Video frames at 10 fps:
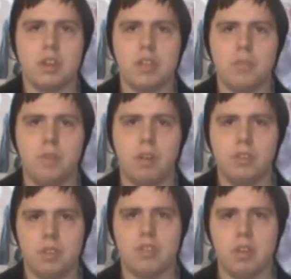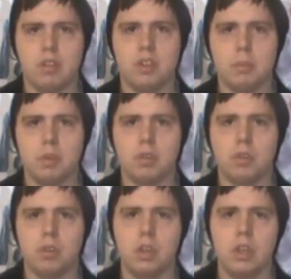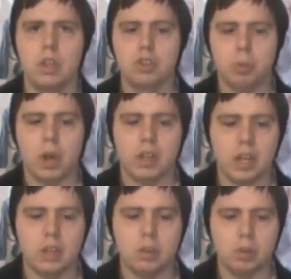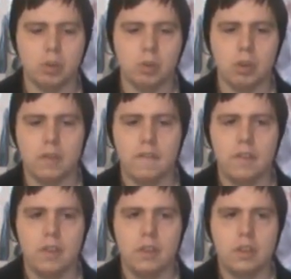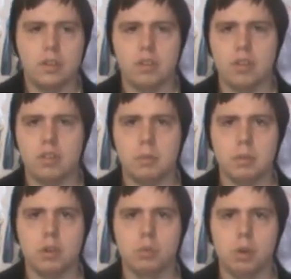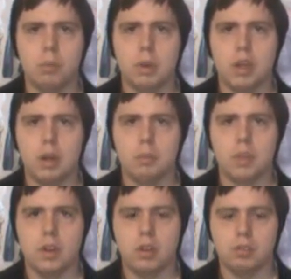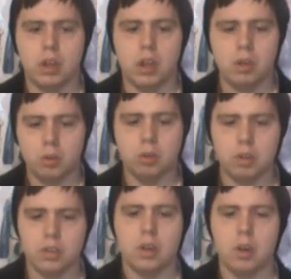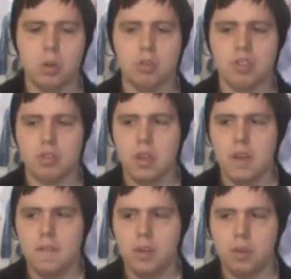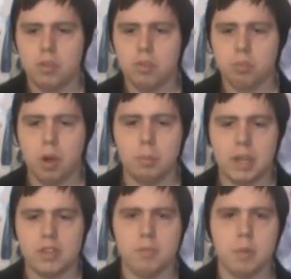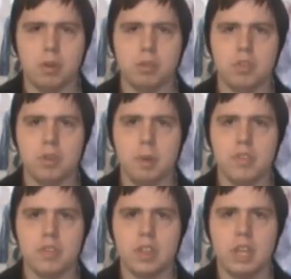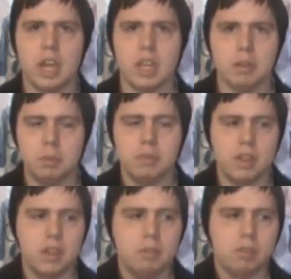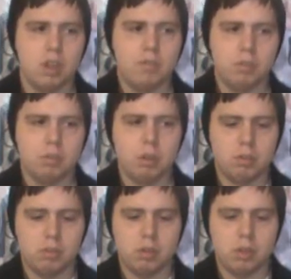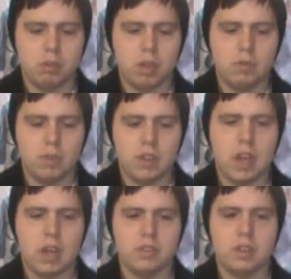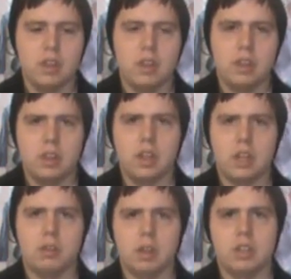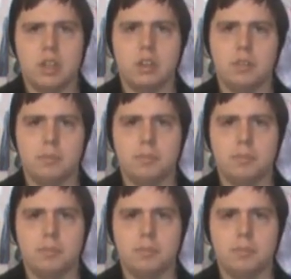it doesn't fall into the stereotypical Twilight or stereotypical romance, the Twilight or the host romance mode. So basically, you gotta give the movie credit for that. I know I did.